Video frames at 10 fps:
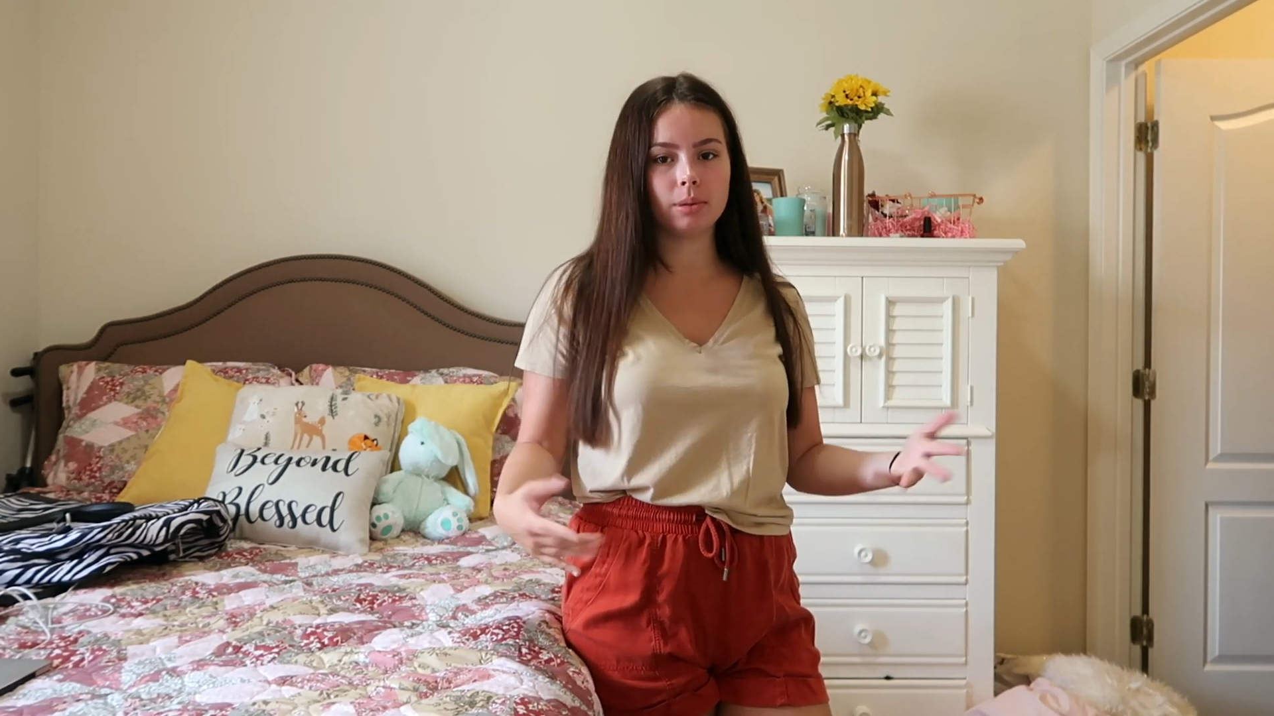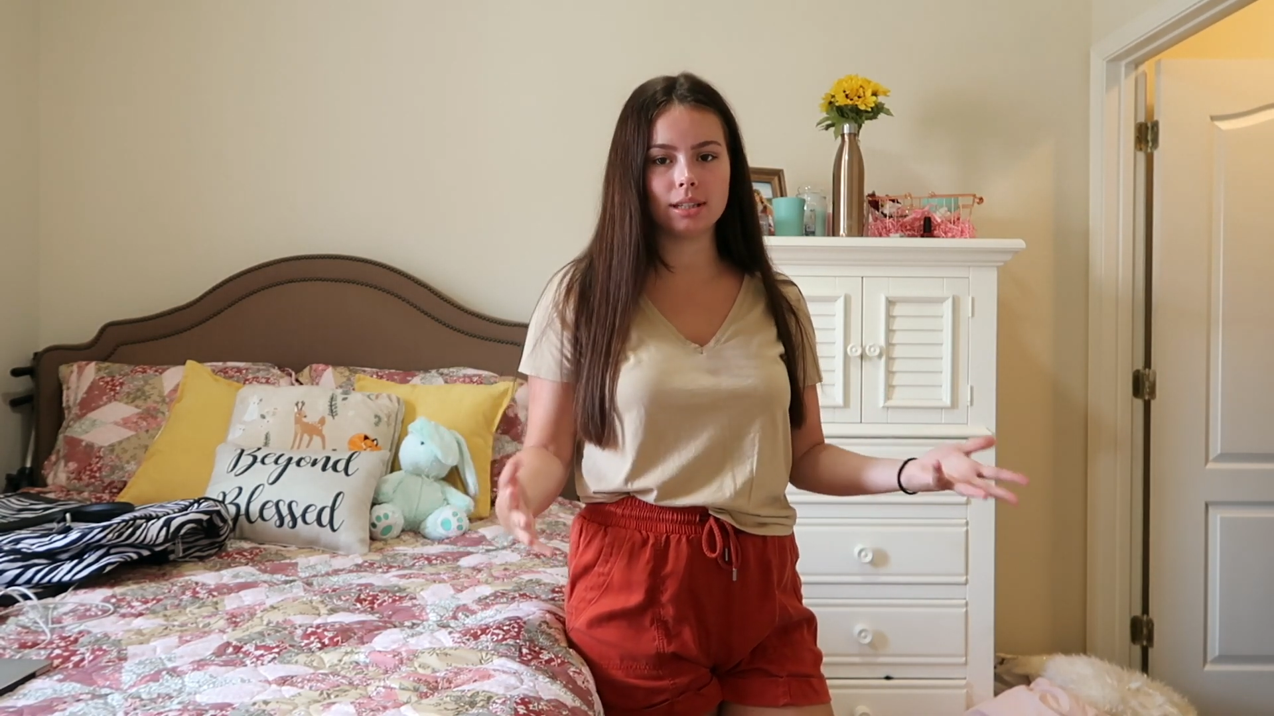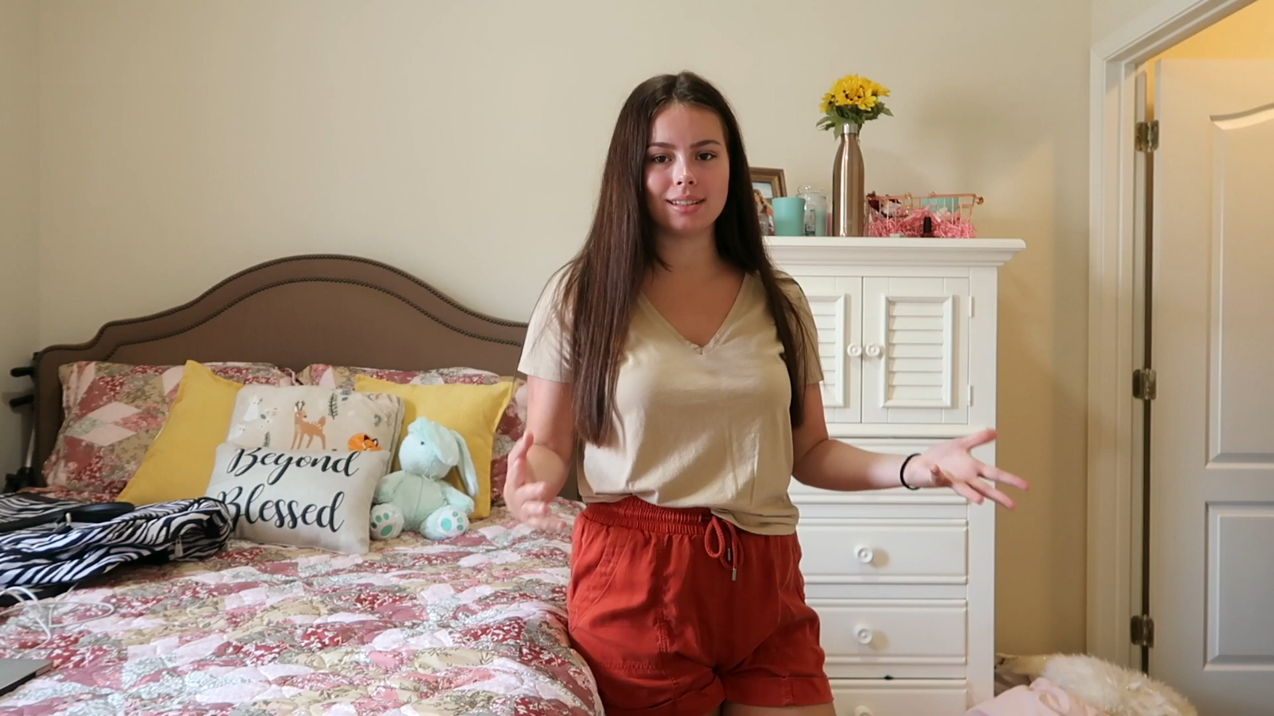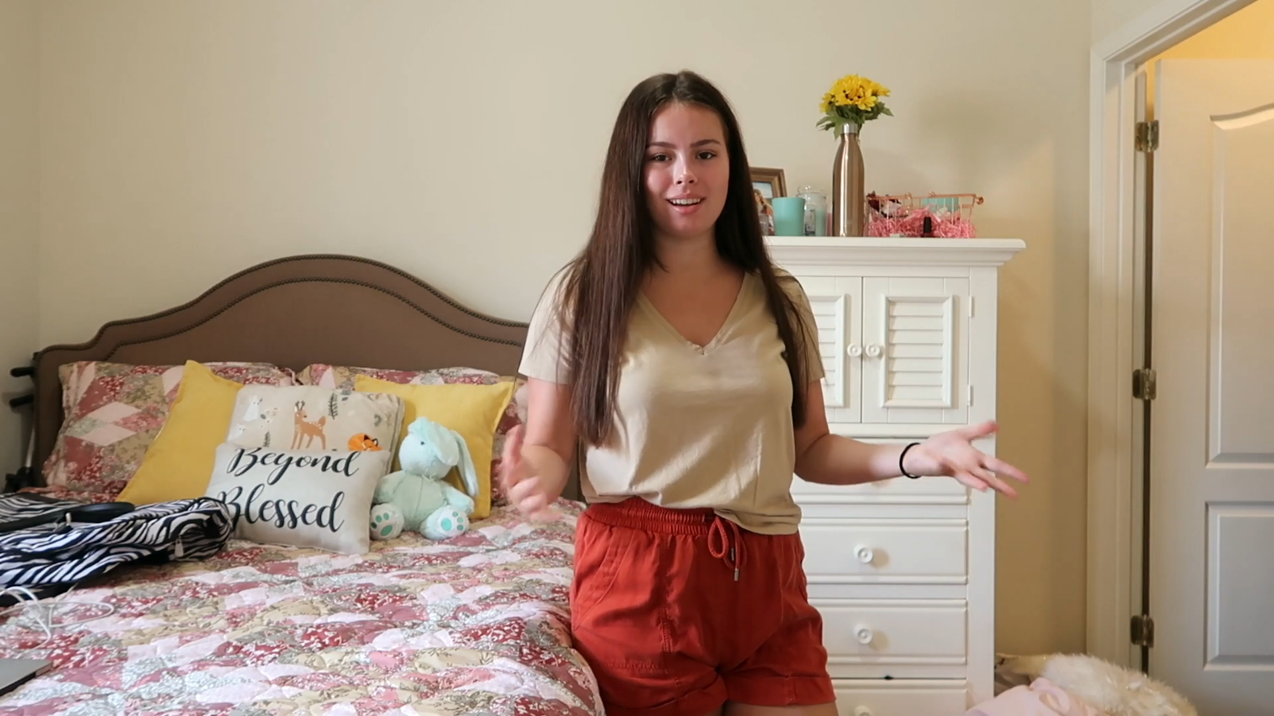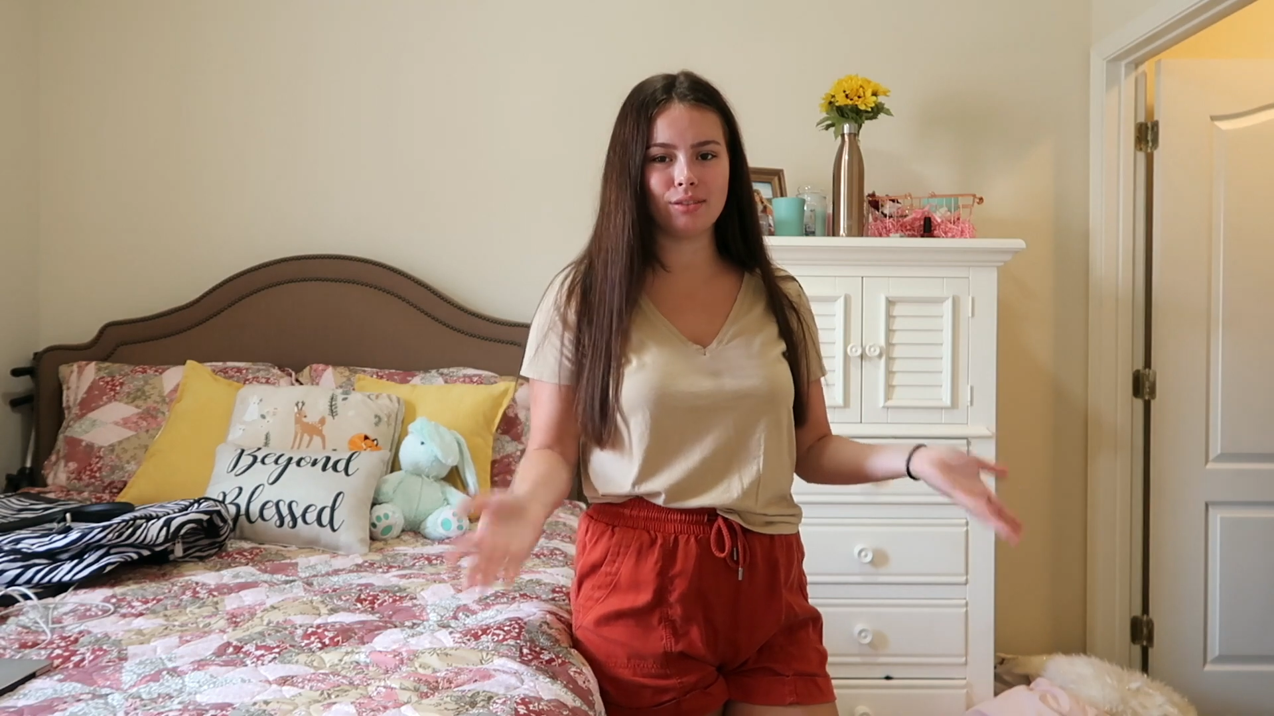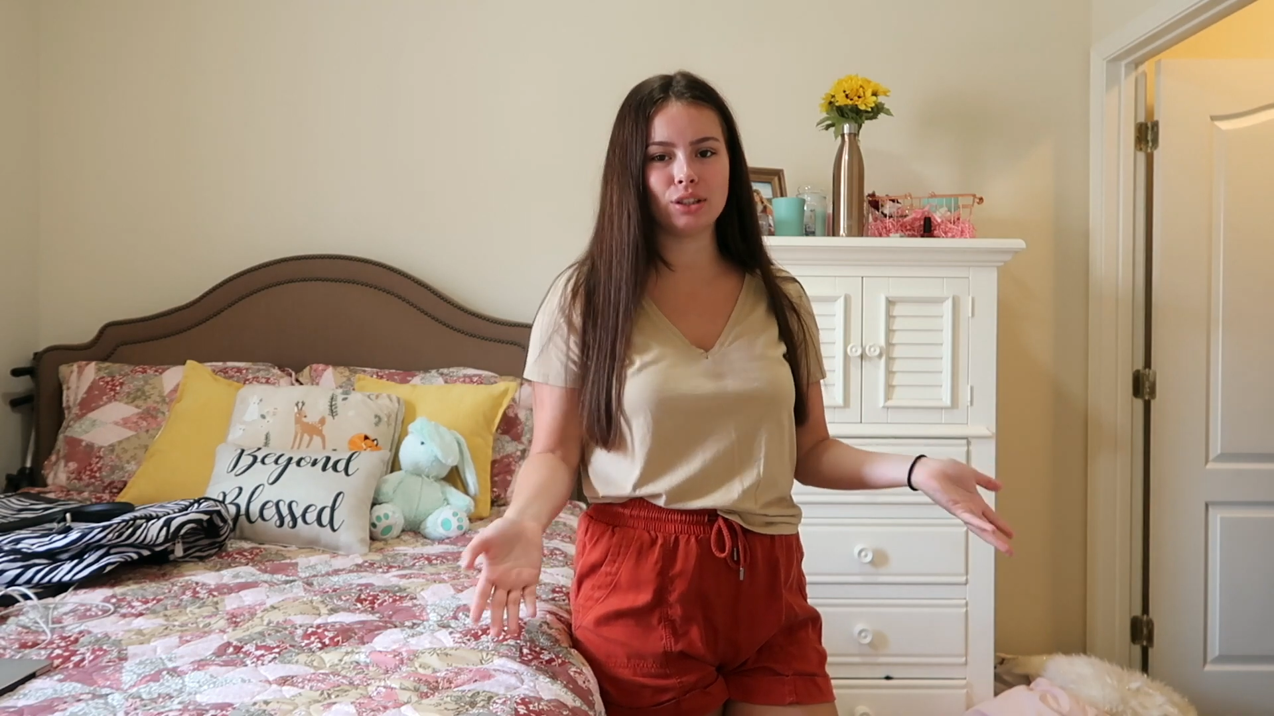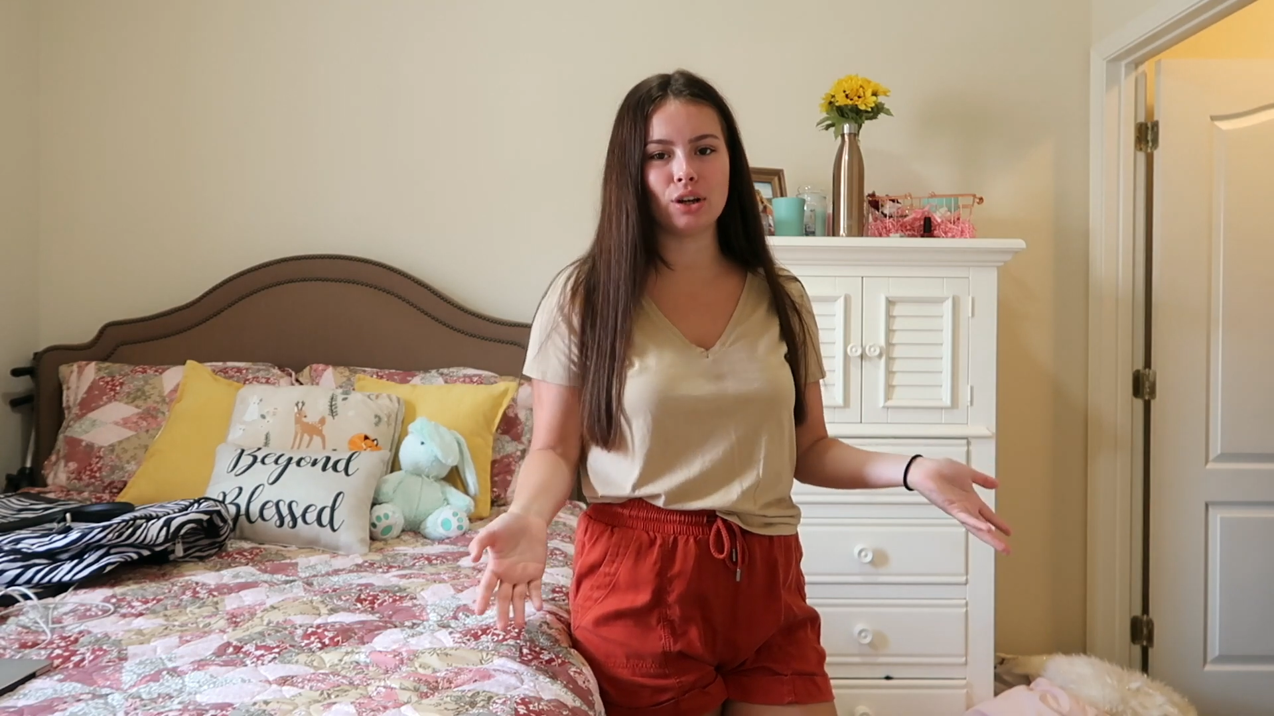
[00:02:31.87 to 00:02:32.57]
because I never